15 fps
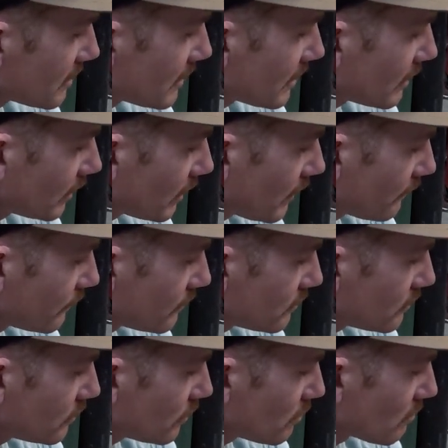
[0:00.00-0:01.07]
and didn't leave
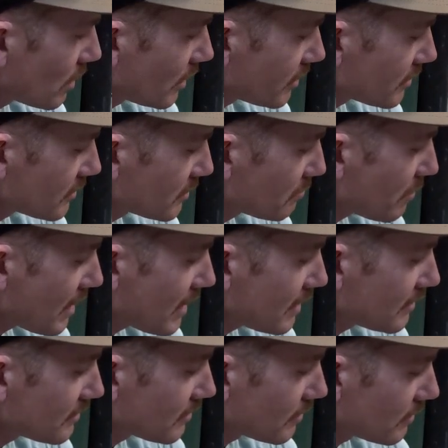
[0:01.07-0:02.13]
too much
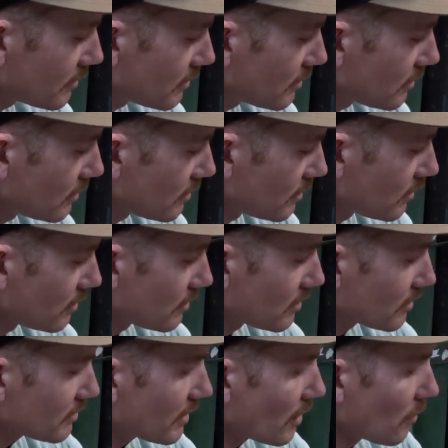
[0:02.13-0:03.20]
space,
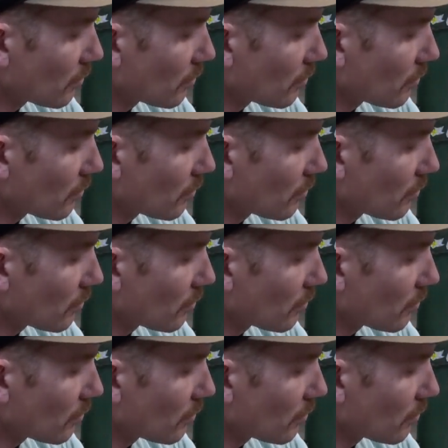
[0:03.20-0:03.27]
because